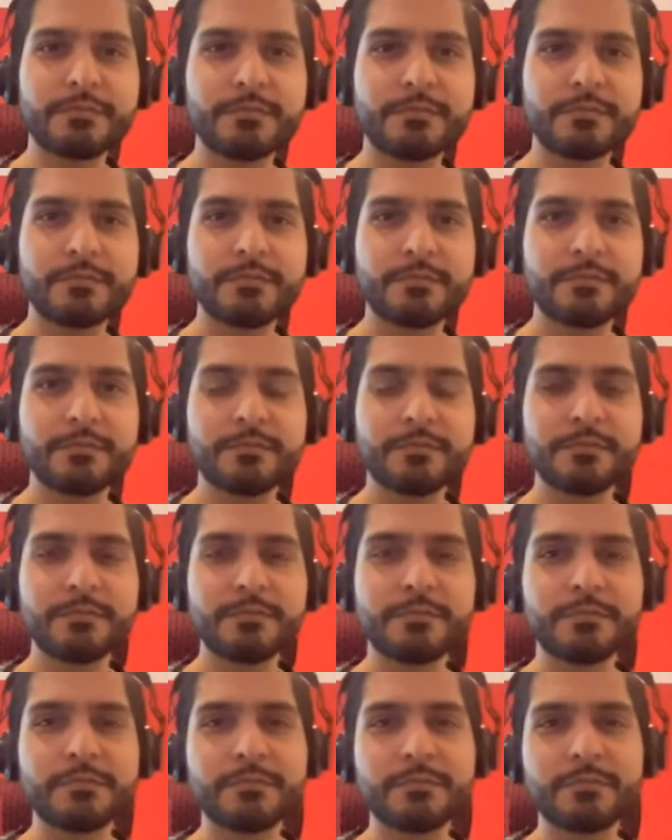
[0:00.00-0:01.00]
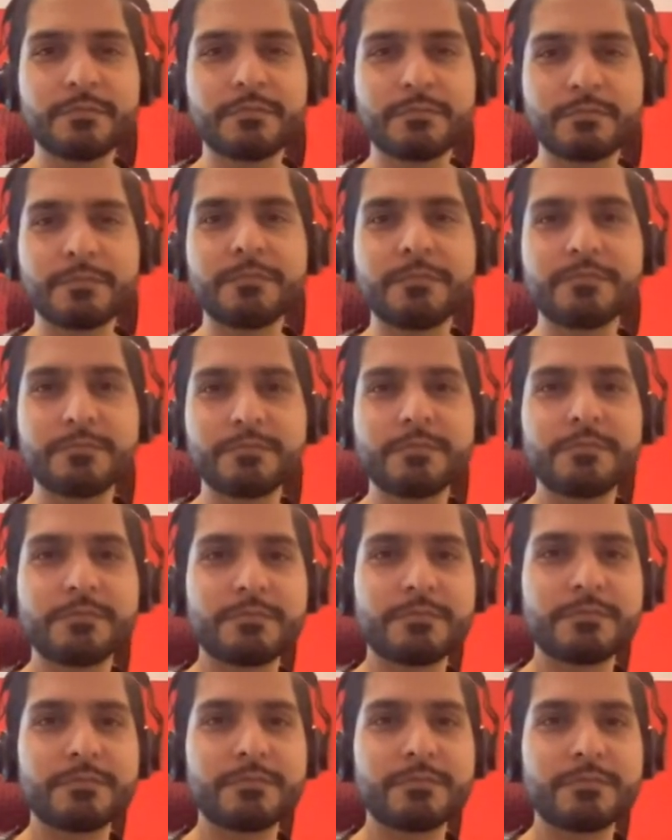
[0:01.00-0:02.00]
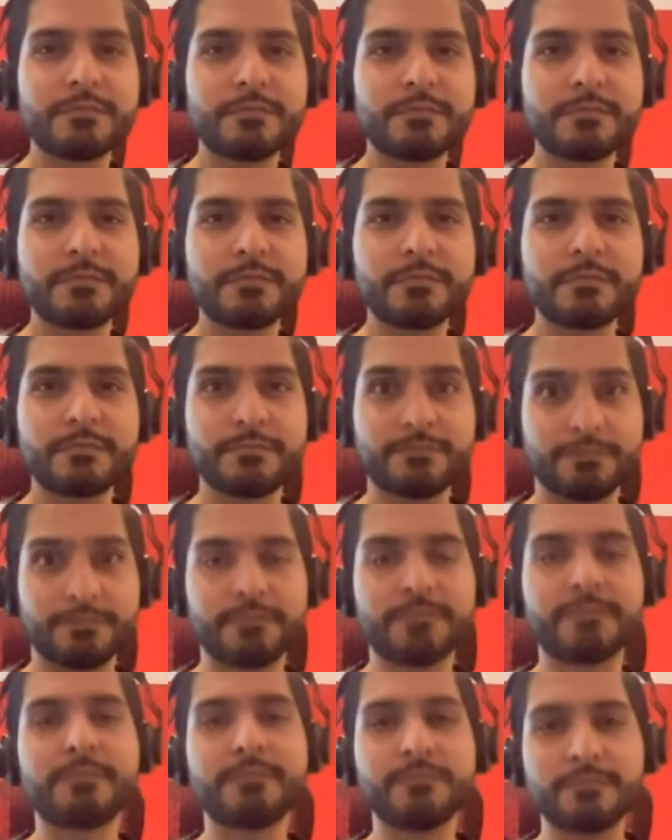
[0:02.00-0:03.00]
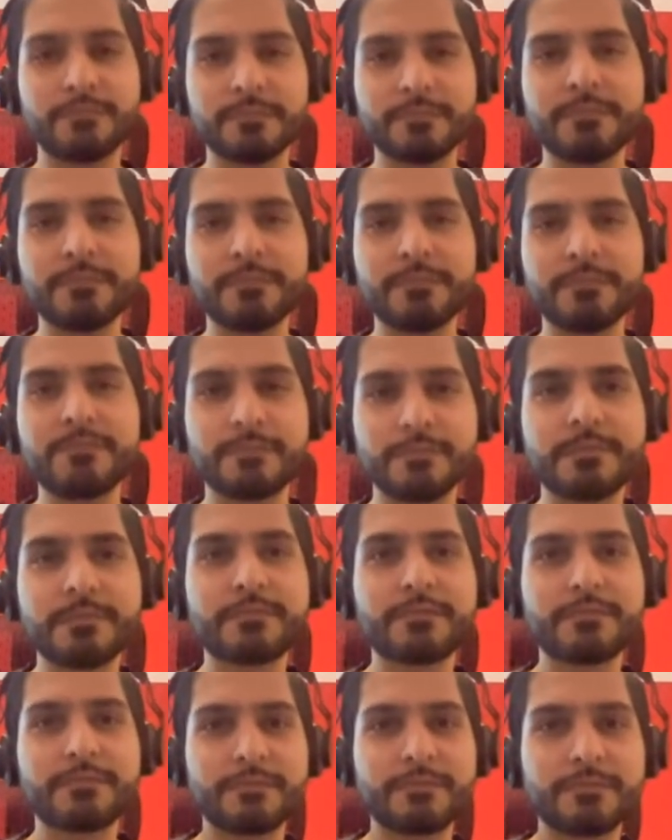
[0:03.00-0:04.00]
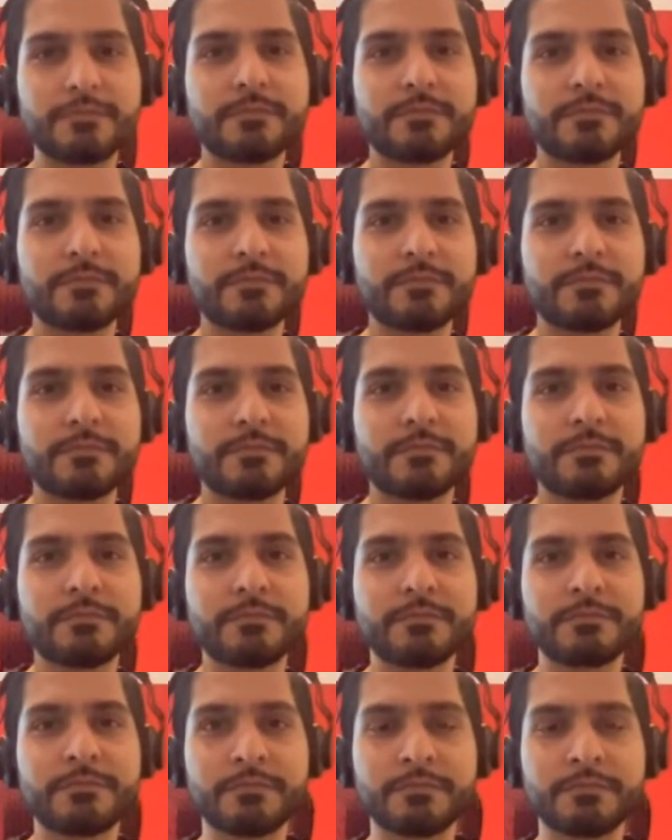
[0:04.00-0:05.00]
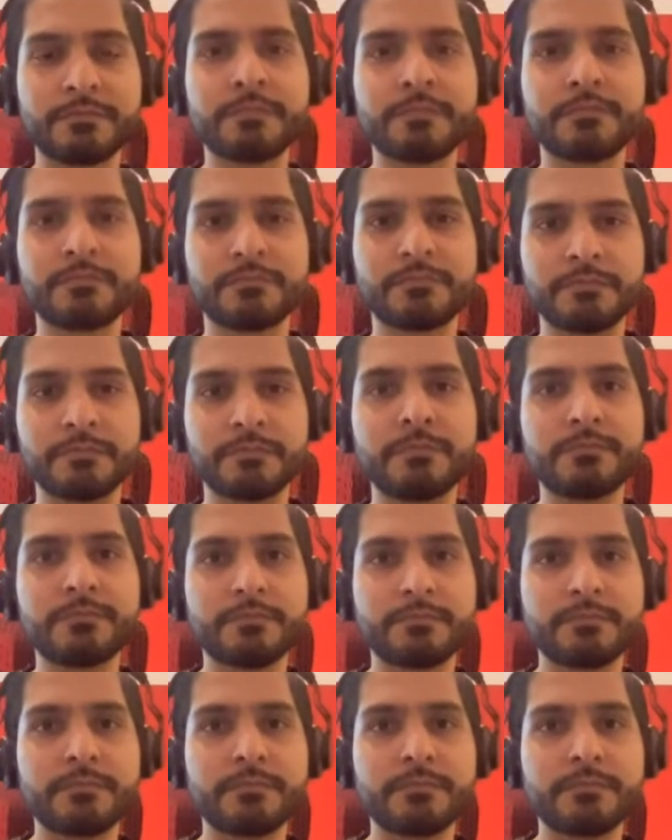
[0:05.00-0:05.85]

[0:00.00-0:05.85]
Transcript: [no speech]